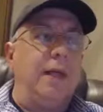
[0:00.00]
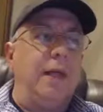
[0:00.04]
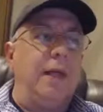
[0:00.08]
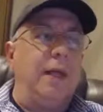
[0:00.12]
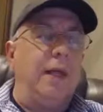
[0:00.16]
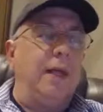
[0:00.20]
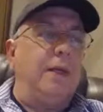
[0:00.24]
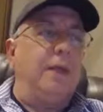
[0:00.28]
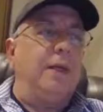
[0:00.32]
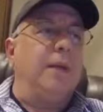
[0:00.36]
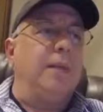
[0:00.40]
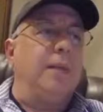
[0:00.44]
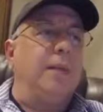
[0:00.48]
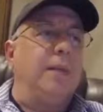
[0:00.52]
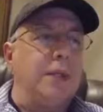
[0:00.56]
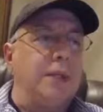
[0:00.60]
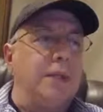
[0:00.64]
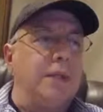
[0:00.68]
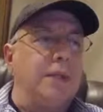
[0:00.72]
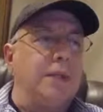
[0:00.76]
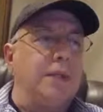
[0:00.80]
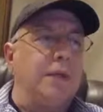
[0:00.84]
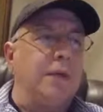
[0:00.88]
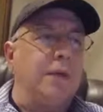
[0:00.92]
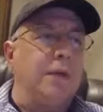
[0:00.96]
they get the
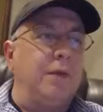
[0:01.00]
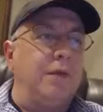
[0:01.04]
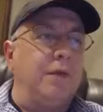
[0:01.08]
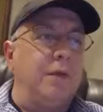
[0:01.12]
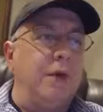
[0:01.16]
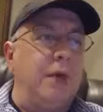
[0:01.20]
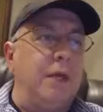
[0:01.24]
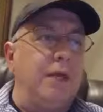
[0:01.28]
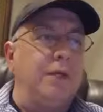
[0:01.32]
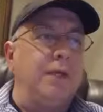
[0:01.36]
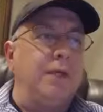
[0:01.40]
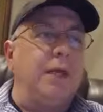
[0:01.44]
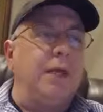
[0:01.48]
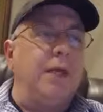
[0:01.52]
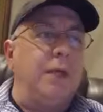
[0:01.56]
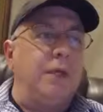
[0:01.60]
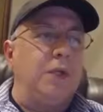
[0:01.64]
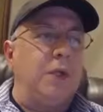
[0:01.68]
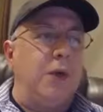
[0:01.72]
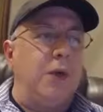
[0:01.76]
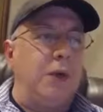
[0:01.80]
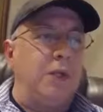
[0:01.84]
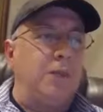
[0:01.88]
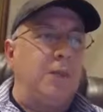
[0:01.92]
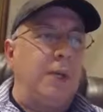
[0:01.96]
commissions on their friends, and then they
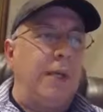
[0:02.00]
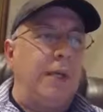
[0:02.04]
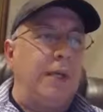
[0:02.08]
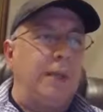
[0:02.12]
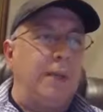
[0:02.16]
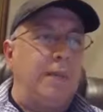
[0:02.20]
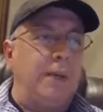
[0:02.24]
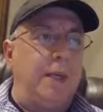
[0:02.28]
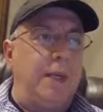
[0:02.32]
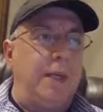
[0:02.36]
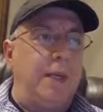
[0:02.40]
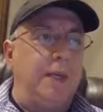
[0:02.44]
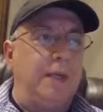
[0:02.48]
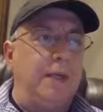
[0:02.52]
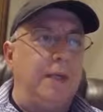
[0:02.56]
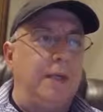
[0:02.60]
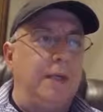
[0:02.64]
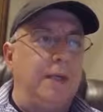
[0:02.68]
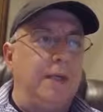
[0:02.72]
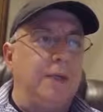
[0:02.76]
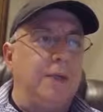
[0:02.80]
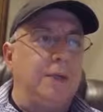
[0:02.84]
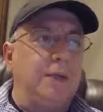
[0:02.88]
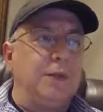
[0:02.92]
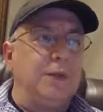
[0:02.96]
charge back the money.
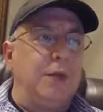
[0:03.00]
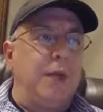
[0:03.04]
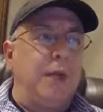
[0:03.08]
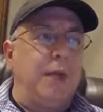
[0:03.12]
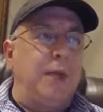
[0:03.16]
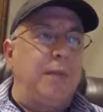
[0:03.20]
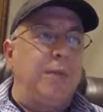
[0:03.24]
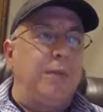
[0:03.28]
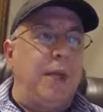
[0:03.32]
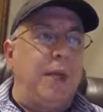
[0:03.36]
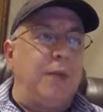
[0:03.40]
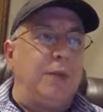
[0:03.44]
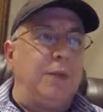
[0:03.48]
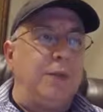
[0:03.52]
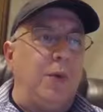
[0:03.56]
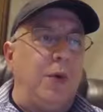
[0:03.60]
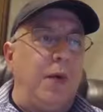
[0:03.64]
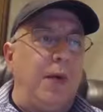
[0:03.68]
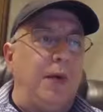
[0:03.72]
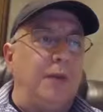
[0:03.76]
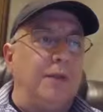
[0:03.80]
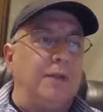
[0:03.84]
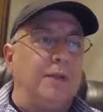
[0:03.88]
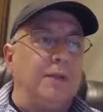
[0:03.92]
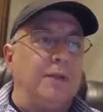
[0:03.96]
So they get paid
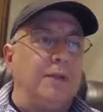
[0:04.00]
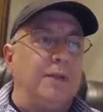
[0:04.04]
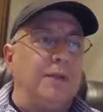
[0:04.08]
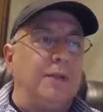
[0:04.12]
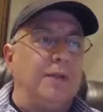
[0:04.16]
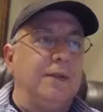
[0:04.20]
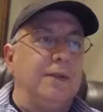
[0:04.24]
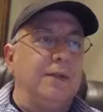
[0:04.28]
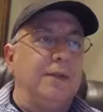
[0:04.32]
twice.